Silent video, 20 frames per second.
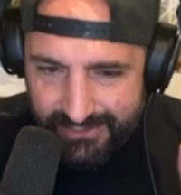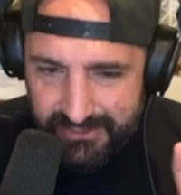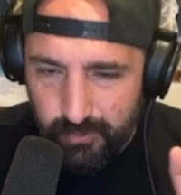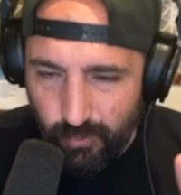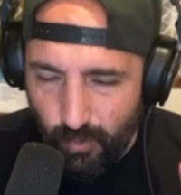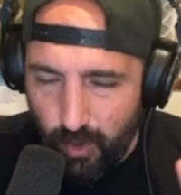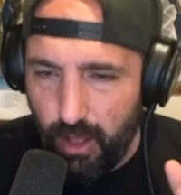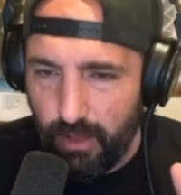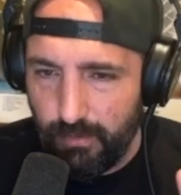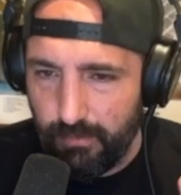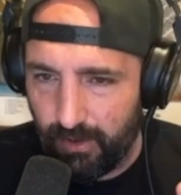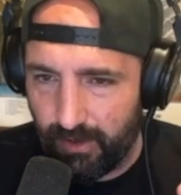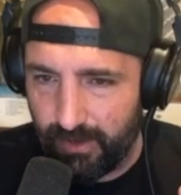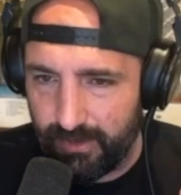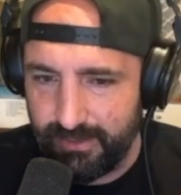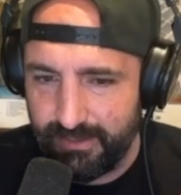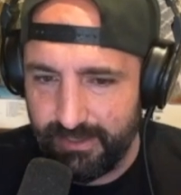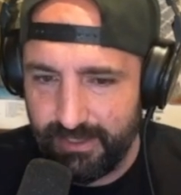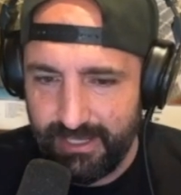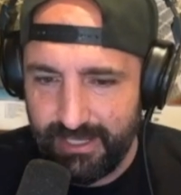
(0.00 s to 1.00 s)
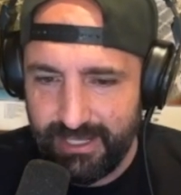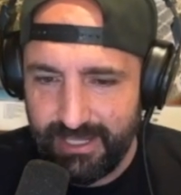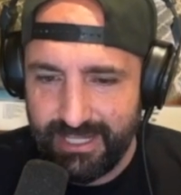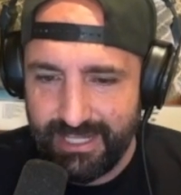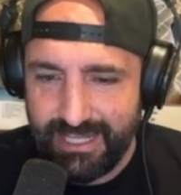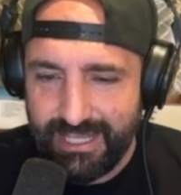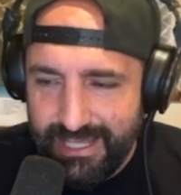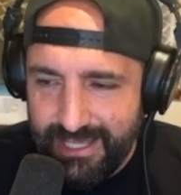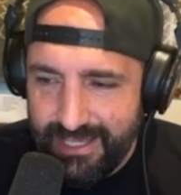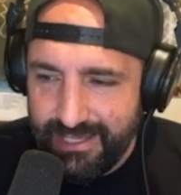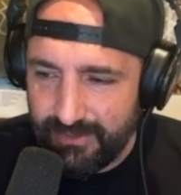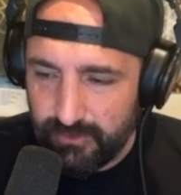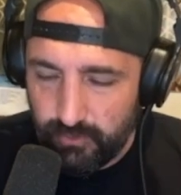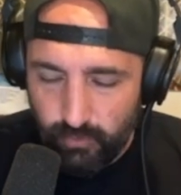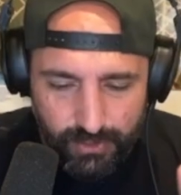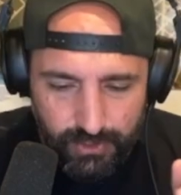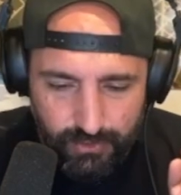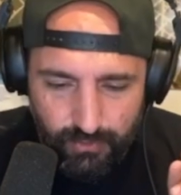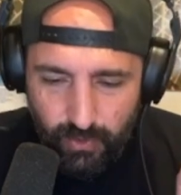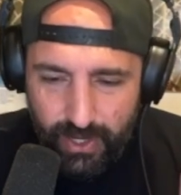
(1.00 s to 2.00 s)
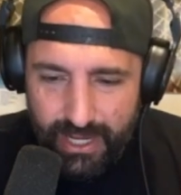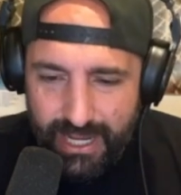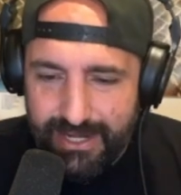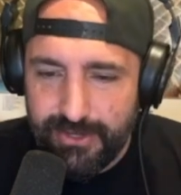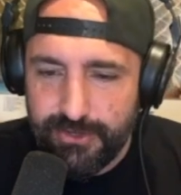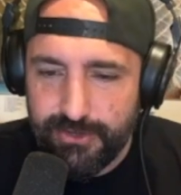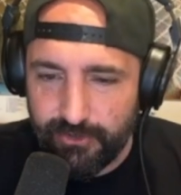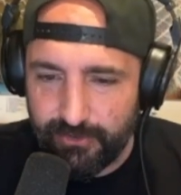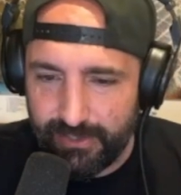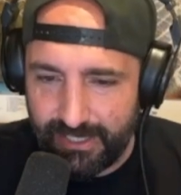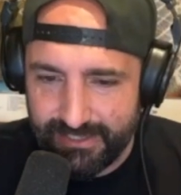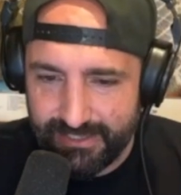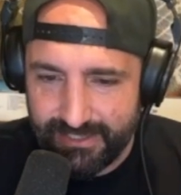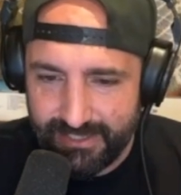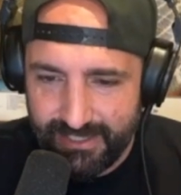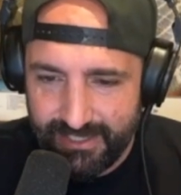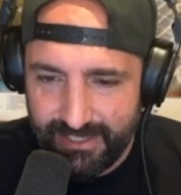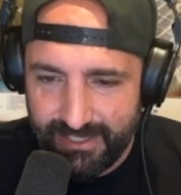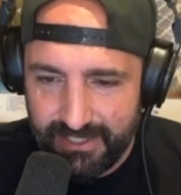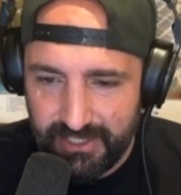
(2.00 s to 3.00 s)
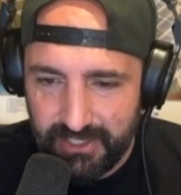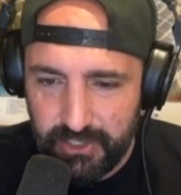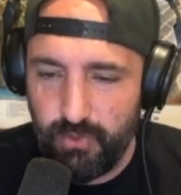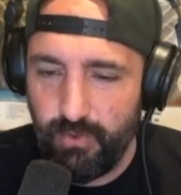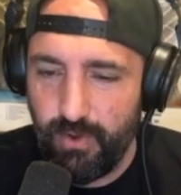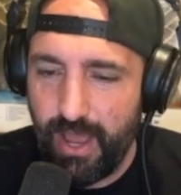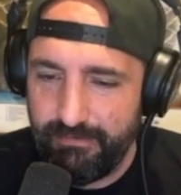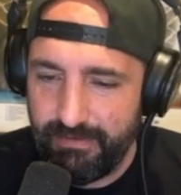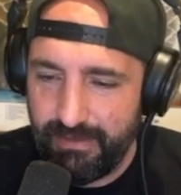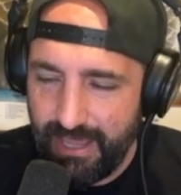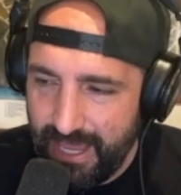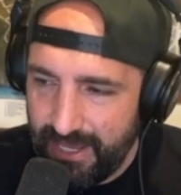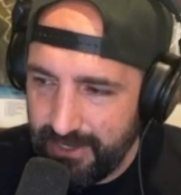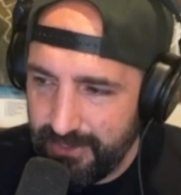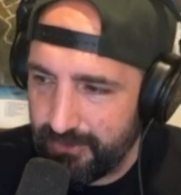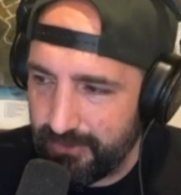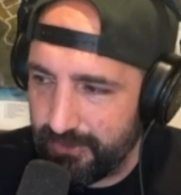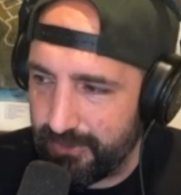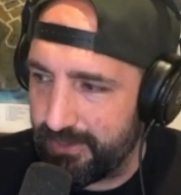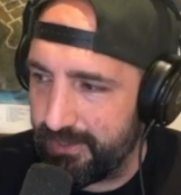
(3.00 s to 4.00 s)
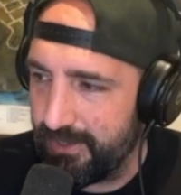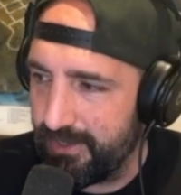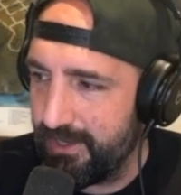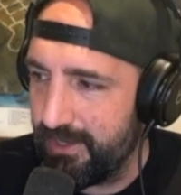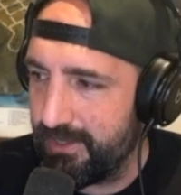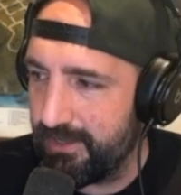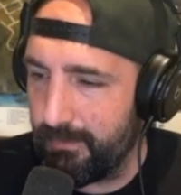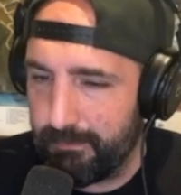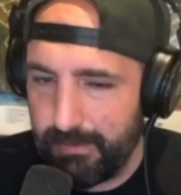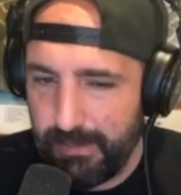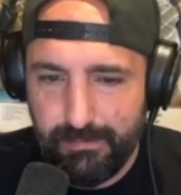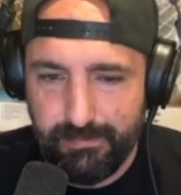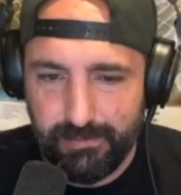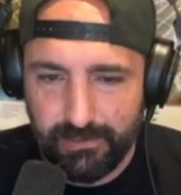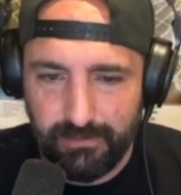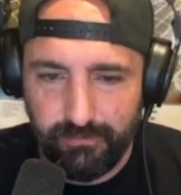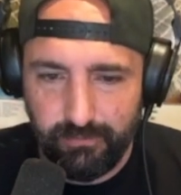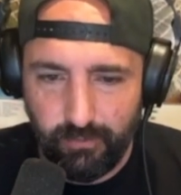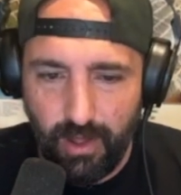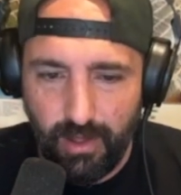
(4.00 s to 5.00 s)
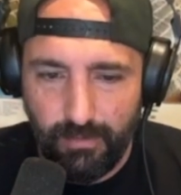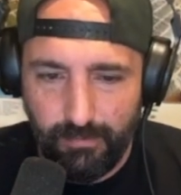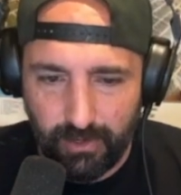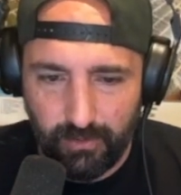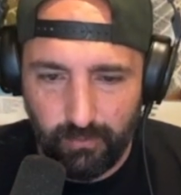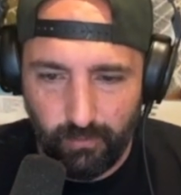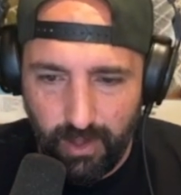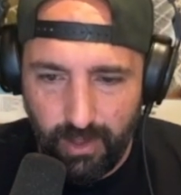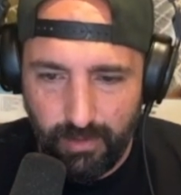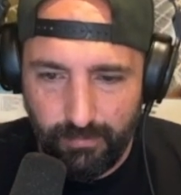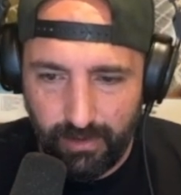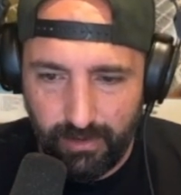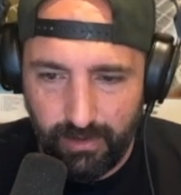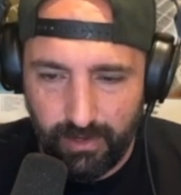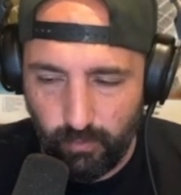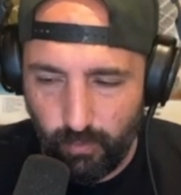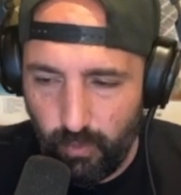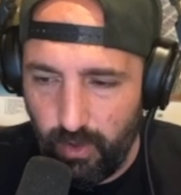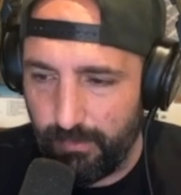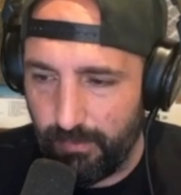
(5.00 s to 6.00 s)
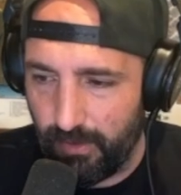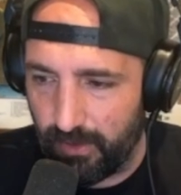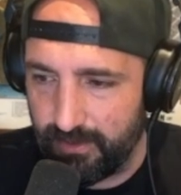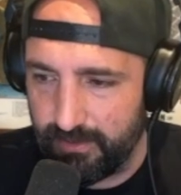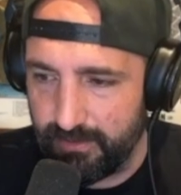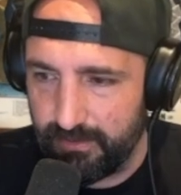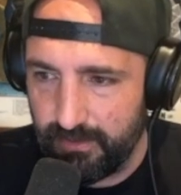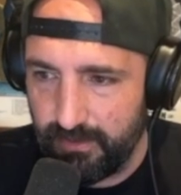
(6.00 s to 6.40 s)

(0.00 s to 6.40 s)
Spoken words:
Walmart is, when you enter it, you have entered the people of Walmart.